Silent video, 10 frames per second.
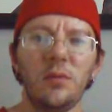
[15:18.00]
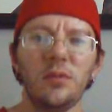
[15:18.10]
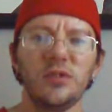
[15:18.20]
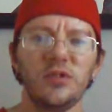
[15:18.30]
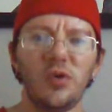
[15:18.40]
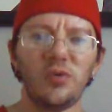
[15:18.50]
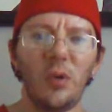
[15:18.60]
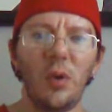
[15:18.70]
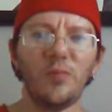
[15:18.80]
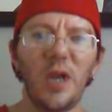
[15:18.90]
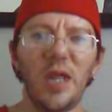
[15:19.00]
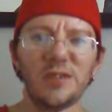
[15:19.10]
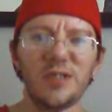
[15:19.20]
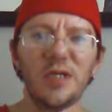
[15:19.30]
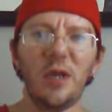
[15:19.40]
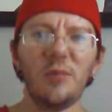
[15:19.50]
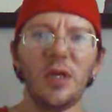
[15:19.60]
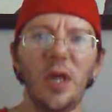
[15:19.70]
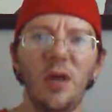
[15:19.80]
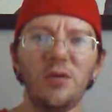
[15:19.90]
certain roadblocks that come
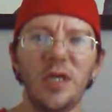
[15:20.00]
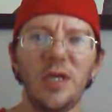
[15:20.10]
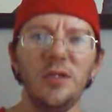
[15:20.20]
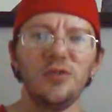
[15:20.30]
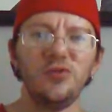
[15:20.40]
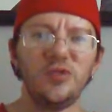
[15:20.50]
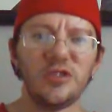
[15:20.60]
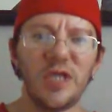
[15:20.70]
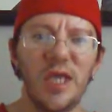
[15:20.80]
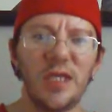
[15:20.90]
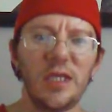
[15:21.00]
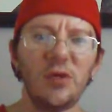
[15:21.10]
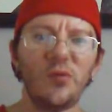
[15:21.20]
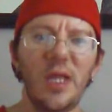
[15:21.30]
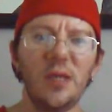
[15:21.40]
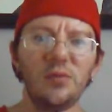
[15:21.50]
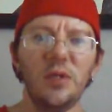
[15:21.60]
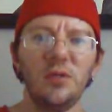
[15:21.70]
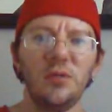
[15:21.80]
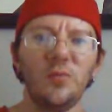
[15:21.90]
along that you just can't get around.
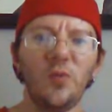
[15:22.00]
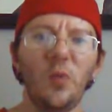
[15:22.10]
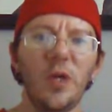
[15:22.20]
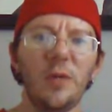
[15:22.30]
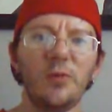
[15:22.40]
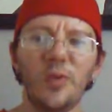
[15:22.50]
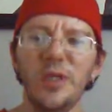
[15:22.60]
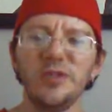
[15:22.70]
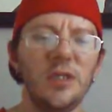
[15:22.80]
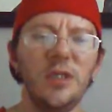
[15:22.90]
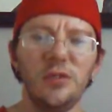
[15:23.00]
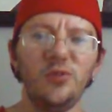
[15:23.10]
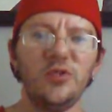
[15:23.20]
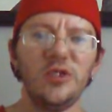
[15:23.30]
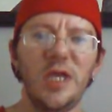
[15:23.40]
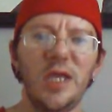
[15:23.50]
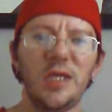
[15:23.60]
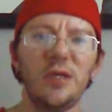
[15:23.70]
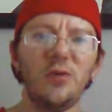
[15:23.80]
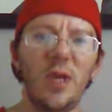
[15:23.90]
For whatever reason, you just
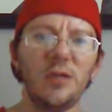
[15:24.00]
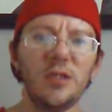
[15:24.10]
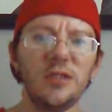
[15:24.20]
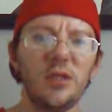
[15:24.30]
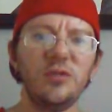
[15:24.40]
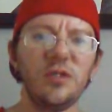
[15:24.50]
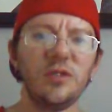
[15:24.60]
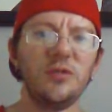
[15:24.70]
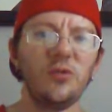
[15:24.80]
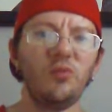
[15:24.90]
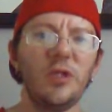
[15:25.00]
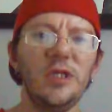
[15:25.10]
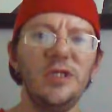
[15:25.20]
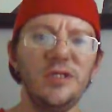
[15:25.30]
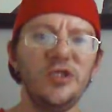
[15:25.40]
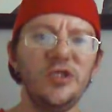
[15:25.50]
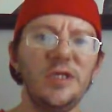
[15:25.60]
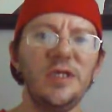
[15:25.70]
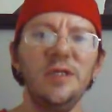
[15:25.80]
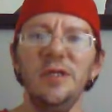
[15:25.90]
can't get around it. They're just really
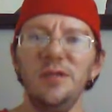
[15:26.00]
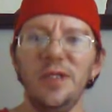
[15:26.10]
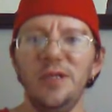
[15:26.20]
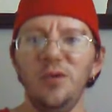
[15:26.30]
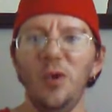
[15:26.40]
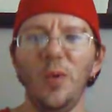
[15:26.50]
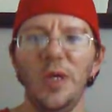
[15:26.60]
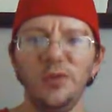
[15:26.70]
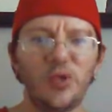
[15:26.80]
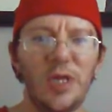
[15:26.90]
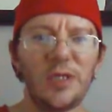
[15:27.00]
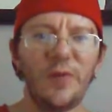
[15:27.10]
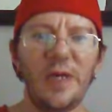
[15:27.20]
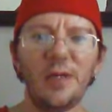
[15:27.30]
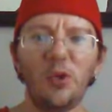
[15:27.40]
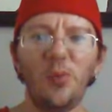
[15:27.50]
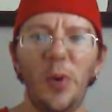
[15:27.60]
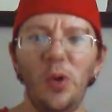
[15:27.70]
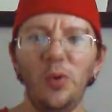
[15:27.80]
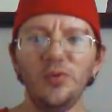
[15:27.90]
legitly, ain't no way. You're trying to find
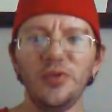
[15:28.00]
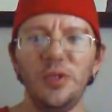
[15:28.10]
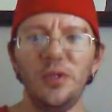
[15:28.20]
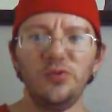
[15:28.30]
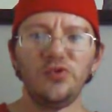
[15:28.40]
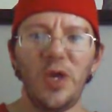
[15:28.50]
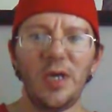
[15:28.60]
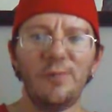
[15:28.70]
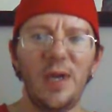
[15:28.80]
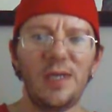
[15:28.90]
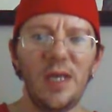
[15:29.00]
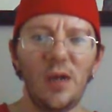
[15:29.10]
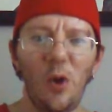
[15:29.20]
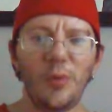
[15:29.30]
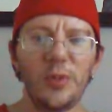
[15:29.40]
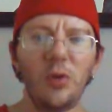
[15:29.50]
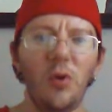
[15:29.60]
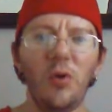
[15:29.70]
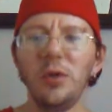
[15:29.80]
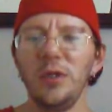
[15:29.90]
loopholes. You try to find that open
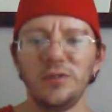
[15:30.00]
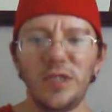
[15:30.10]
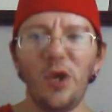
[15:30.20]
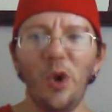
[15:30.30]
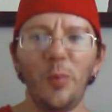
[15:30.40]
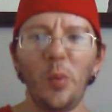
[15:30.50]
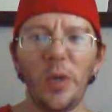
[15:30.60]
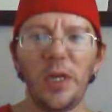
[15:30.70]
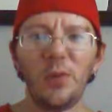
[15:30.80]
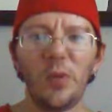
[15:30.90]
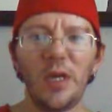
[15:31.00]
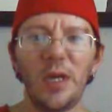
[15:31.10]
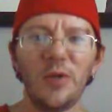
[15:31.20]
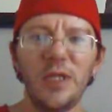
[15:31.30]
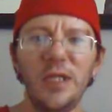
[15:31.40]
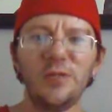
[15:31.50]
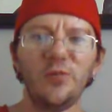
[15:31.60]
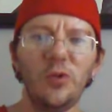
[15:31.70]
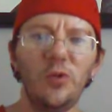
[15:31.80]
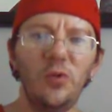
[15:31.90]
door, that open window, whatever, to get
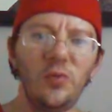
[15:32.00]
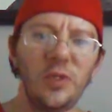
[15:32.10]
through,